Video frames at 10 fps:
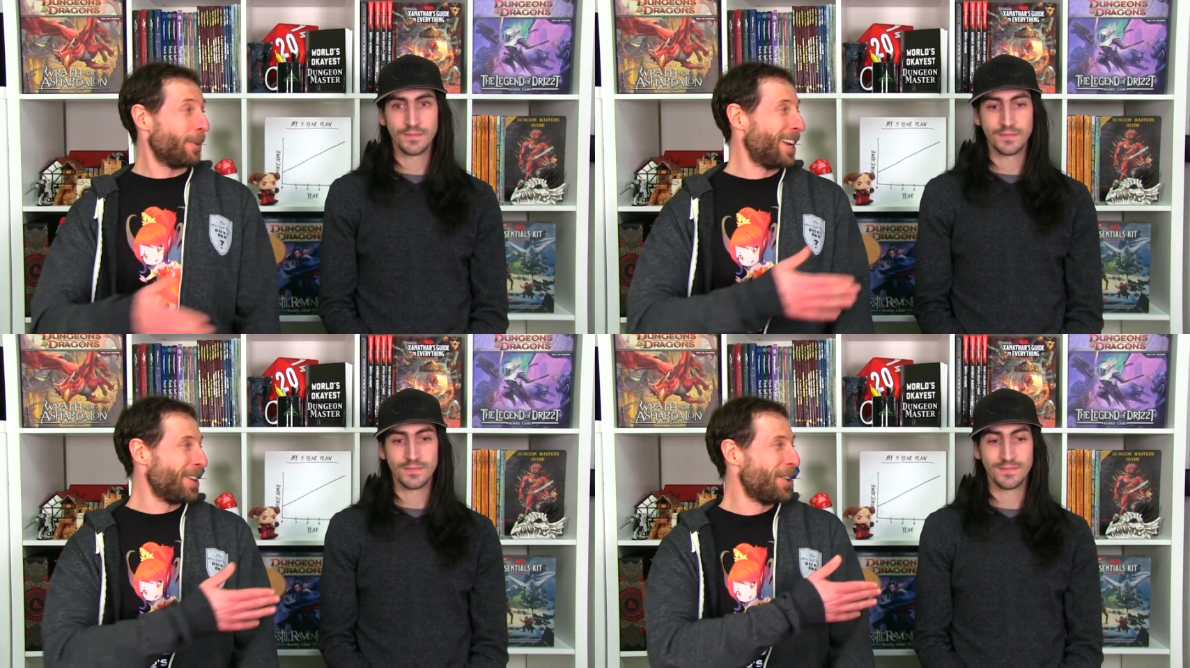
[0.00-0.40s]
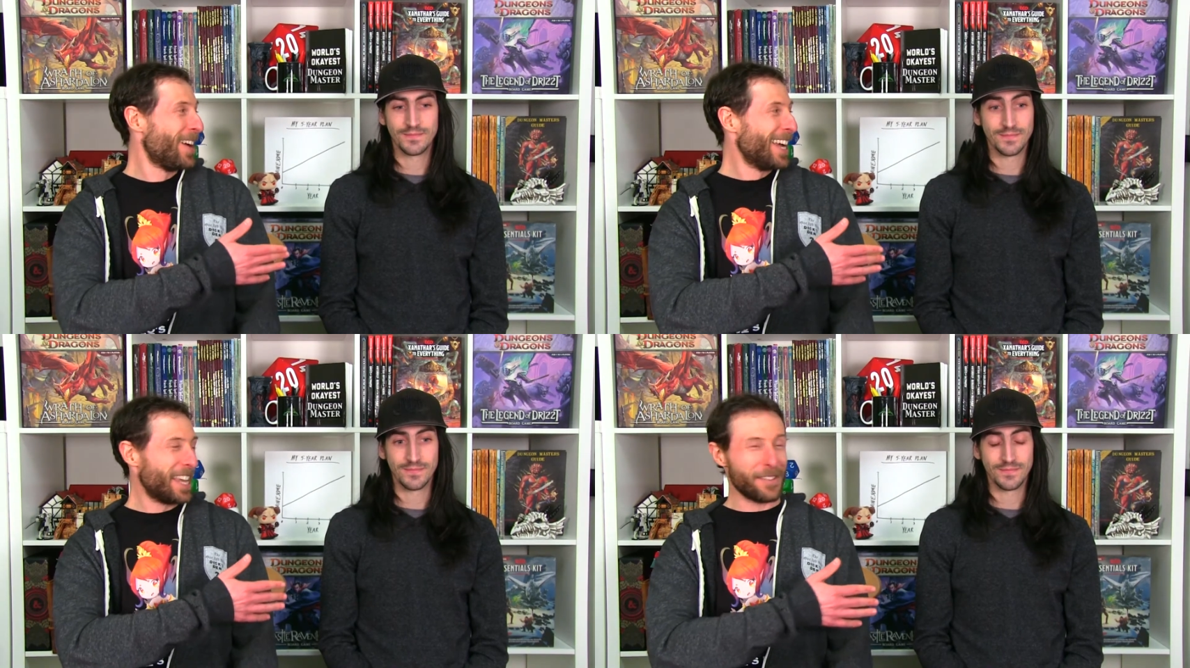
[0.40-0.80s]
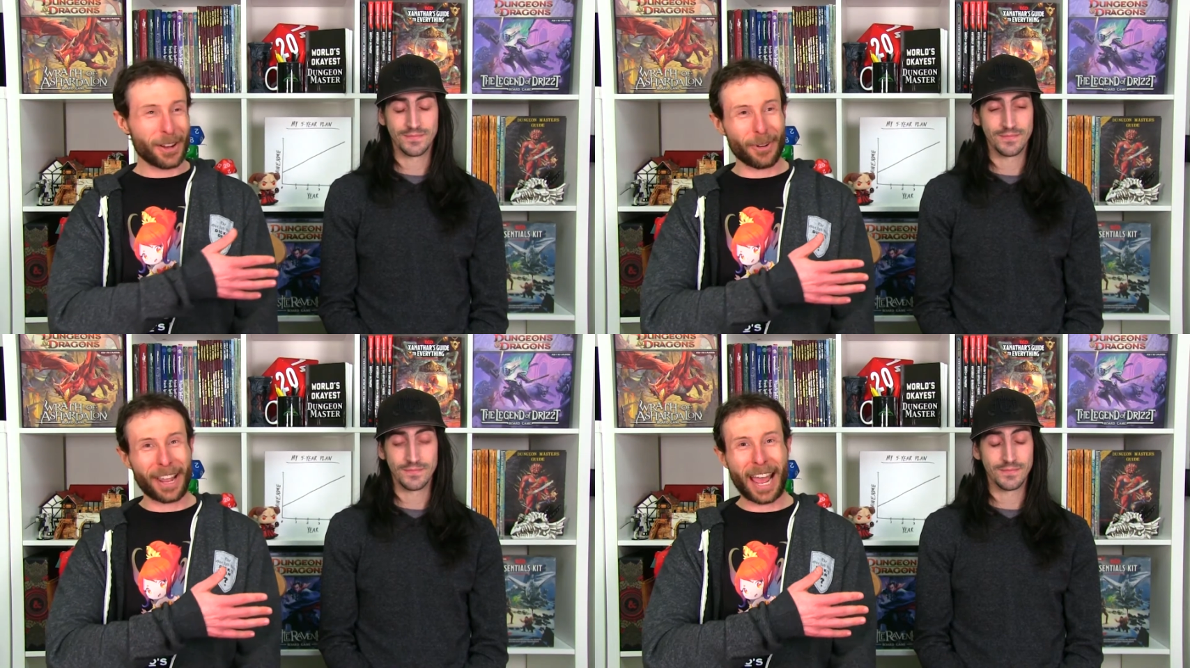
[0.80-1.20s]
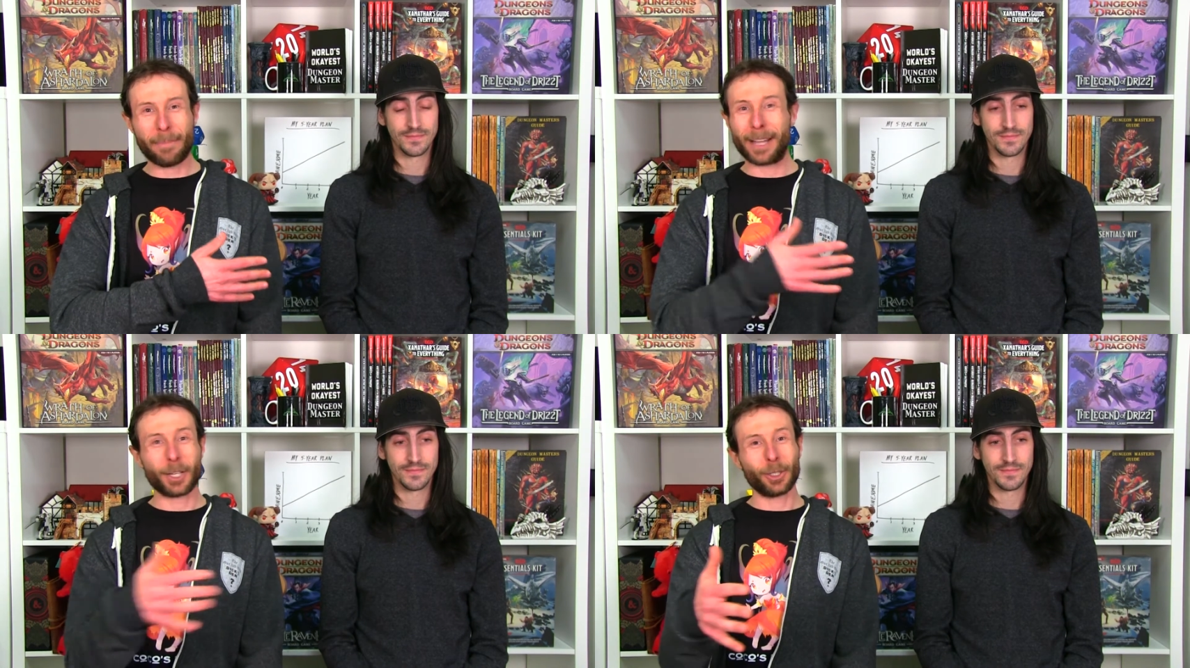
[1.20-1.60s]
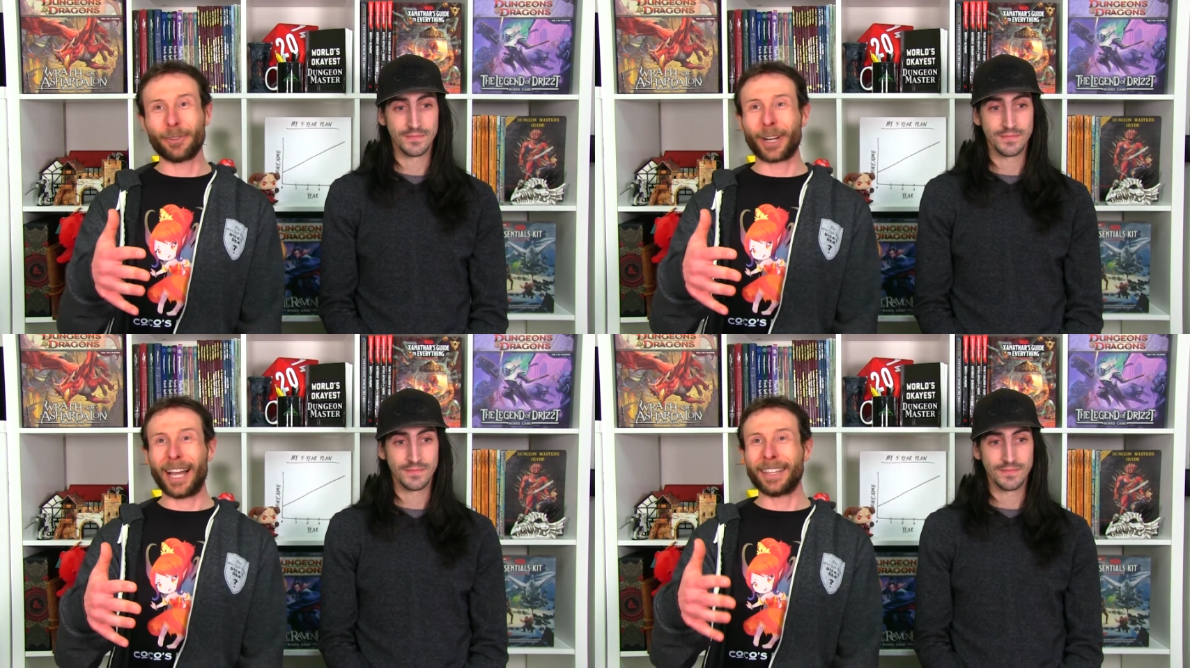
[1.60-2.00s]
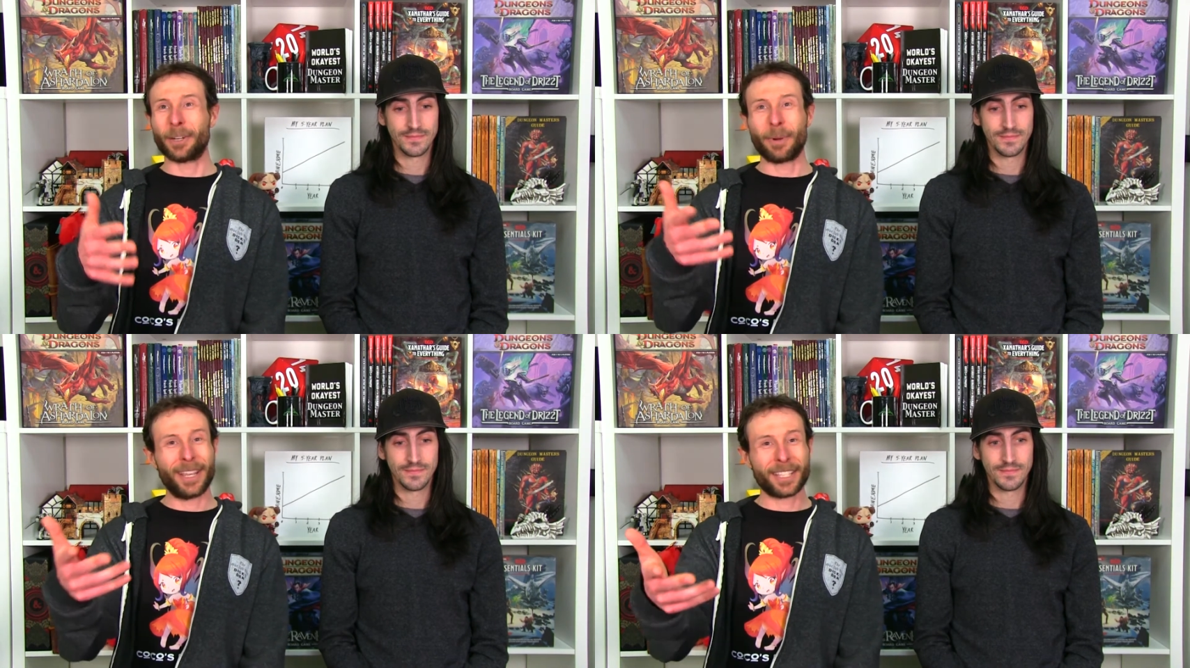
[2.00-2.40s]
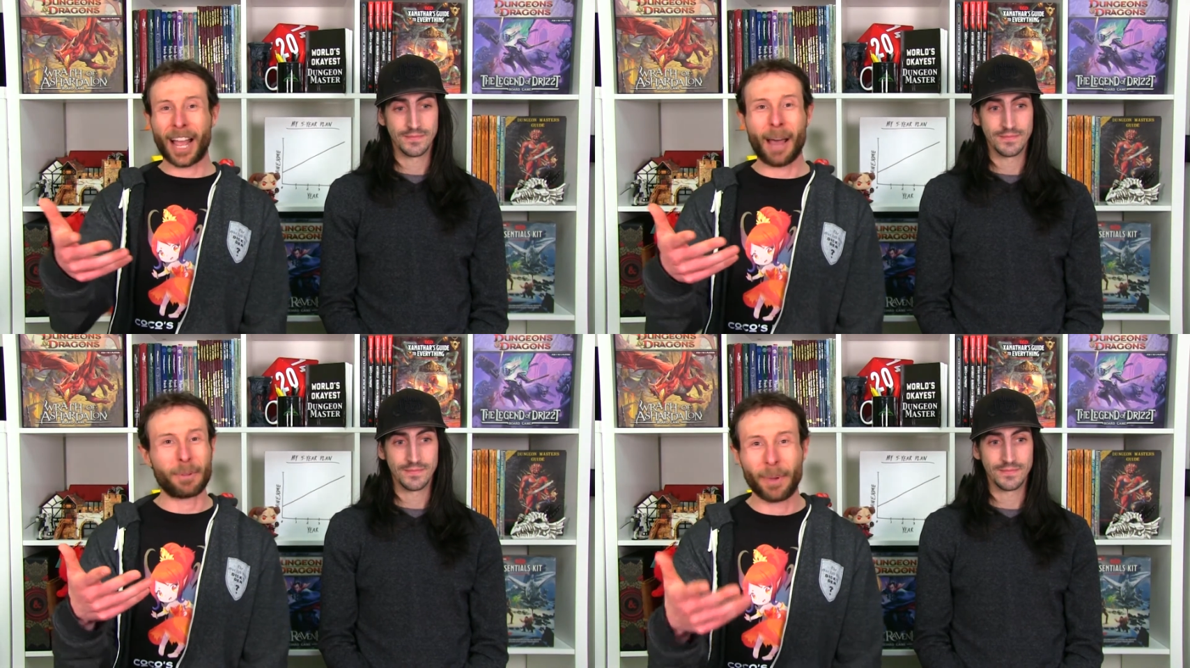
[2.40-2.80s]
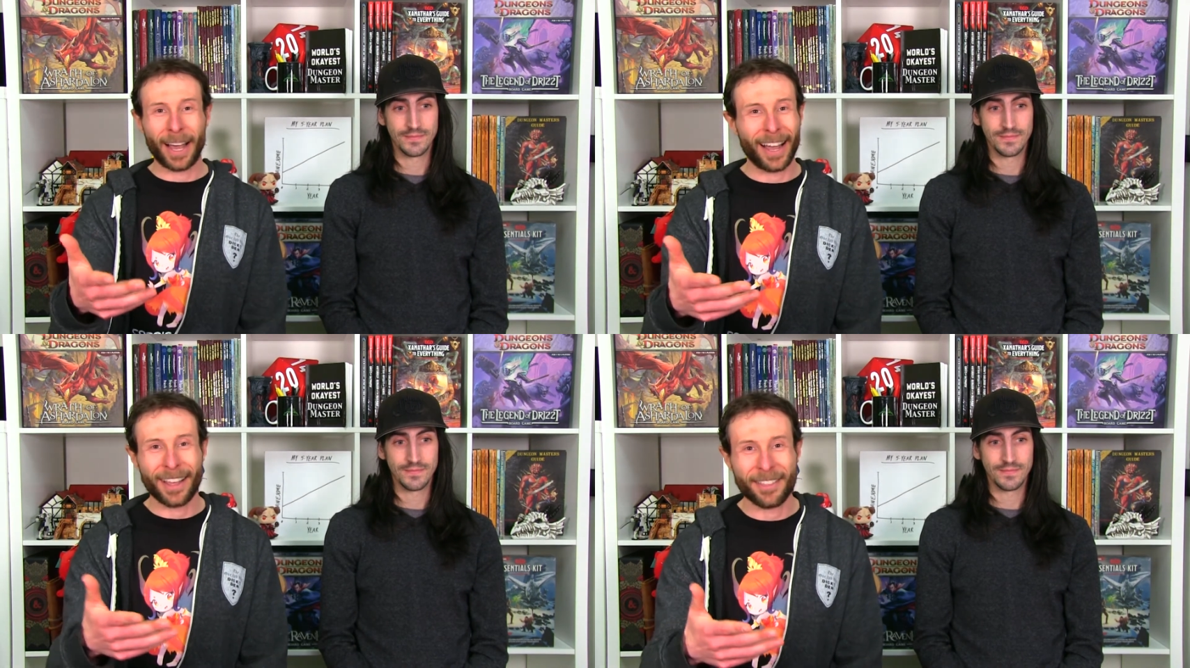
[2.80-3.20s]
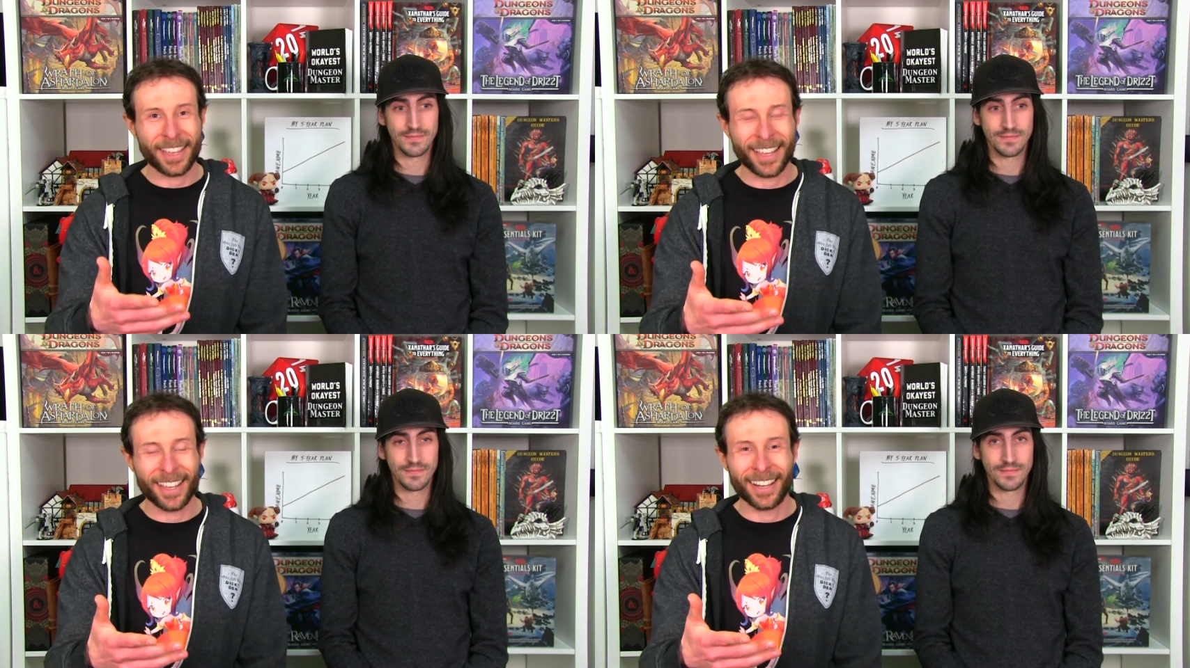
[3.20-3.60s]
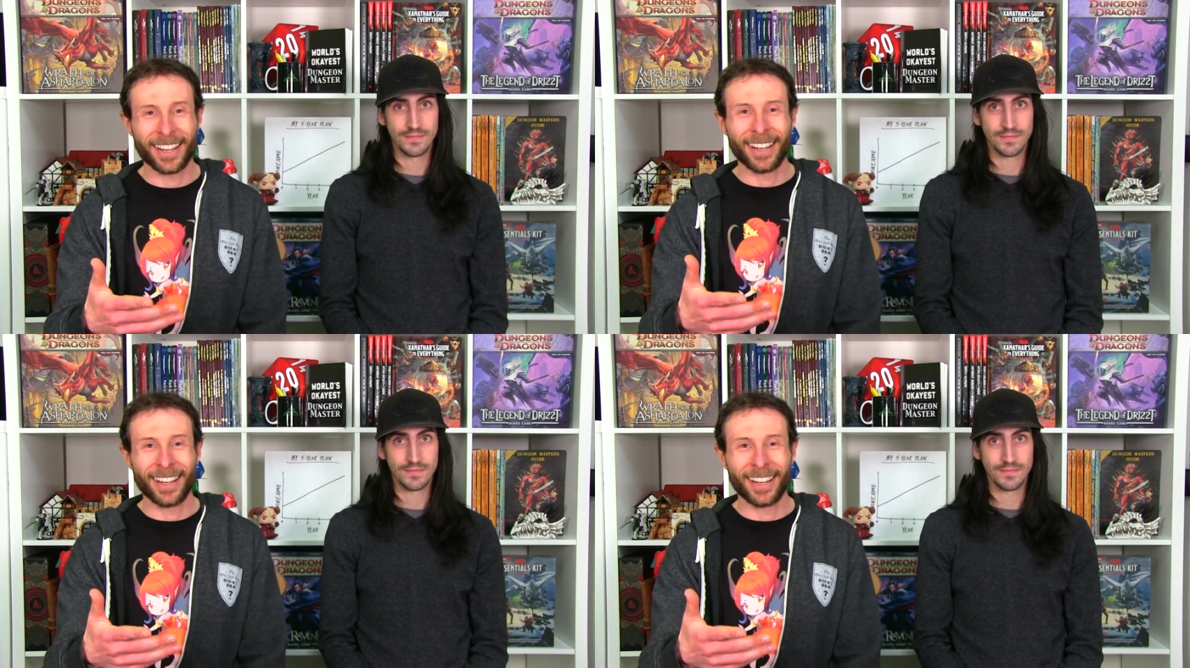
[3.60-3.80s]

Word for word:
Speaker 1: when you giving your recap, I totally forgot that we stopped by the uh,